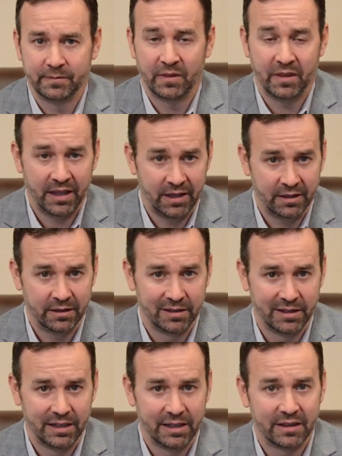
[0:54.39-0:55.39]
Then,
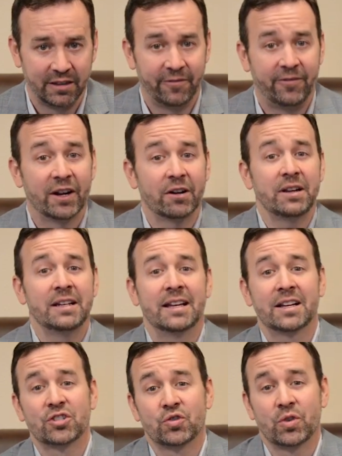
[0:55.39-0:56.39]
the very
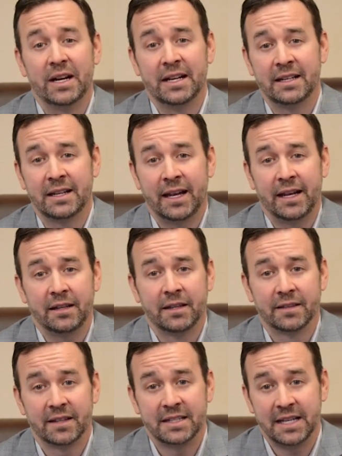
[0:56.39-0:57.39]
next trading day,
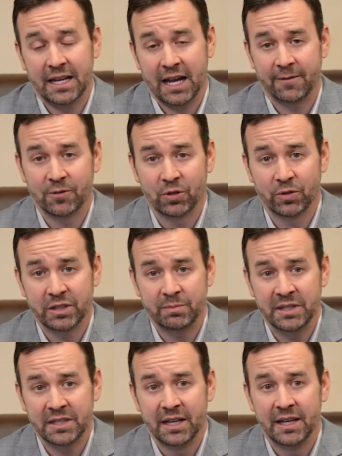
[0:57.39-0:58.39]
the day after
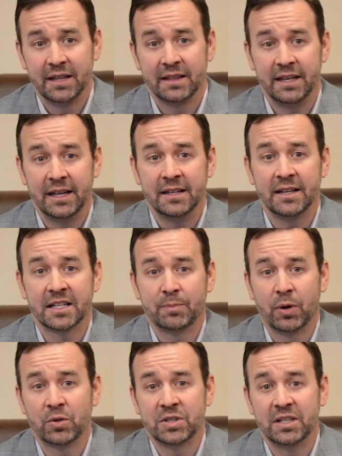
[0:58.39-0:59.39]
Christmas, the index
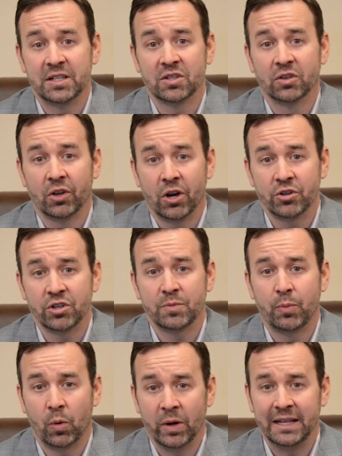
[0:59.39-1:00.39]
posted its
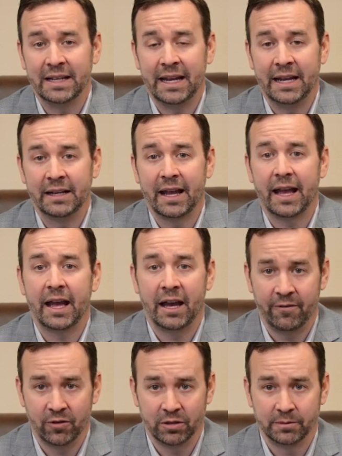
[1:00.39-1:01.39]
largest point gain
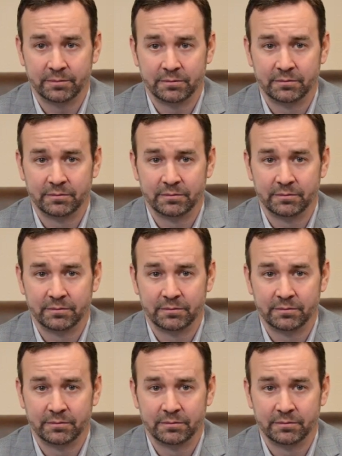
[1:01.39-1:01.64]
ever.